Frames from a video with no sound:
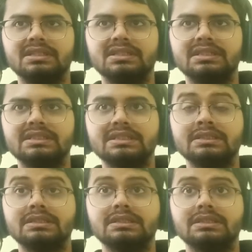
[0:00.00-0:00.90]

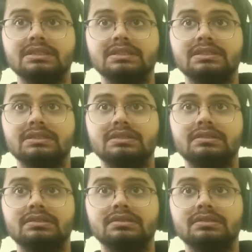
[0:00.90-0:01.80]

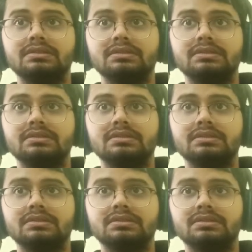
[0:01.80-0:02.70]

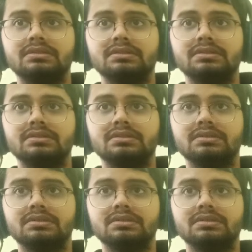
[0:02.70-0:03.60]

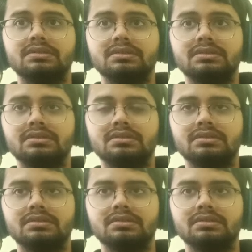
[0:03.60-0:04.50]

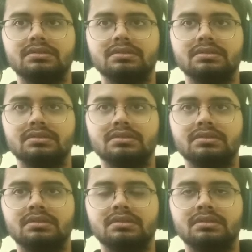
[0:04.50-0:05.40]

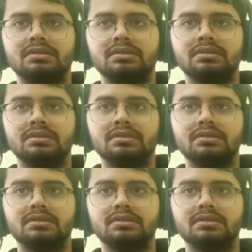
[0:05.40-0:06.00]
Nothing is said.